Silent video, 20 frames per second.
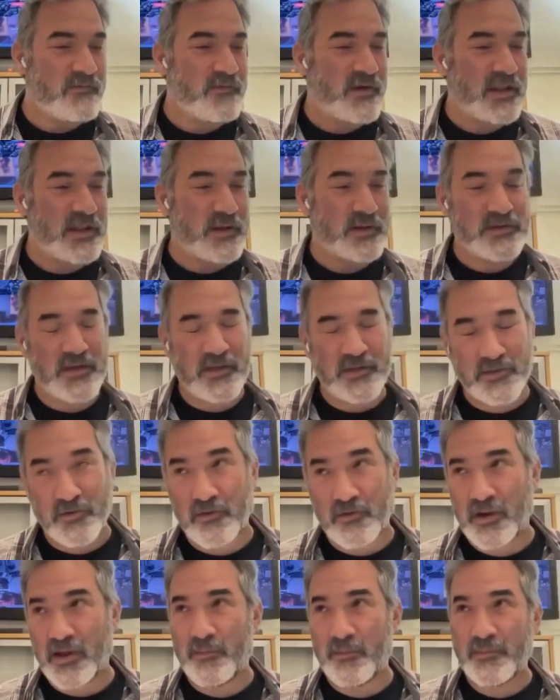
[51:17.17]
Follow us on
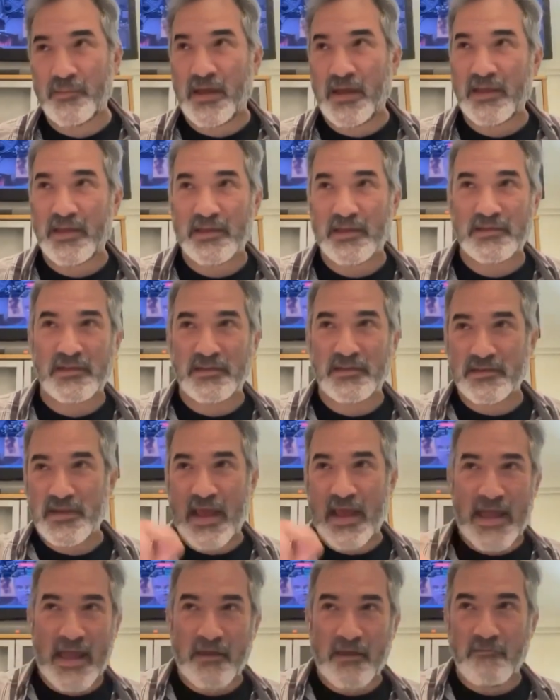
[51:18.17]
Instagram. I guess it's
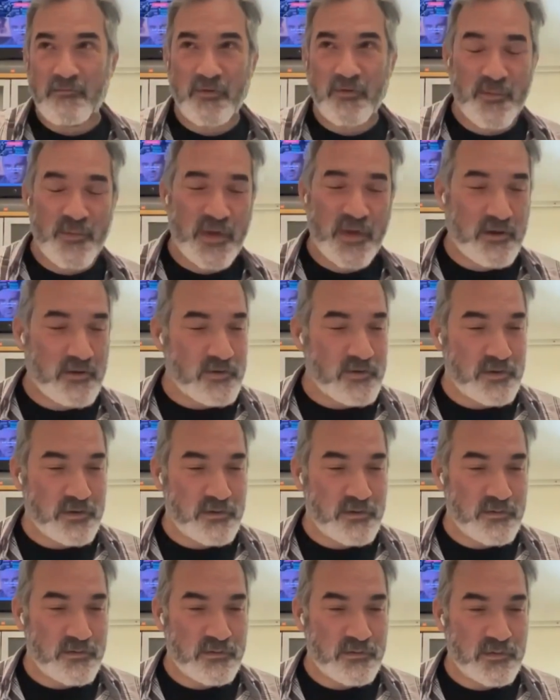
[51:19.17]
at
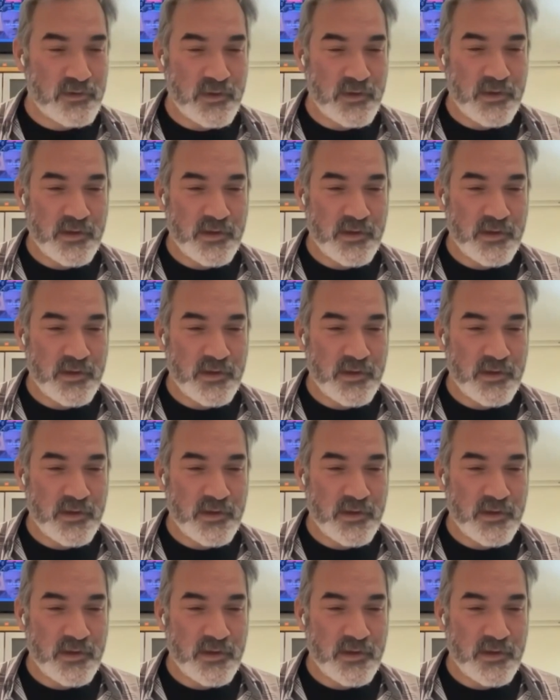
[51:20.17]
FilmmakerU.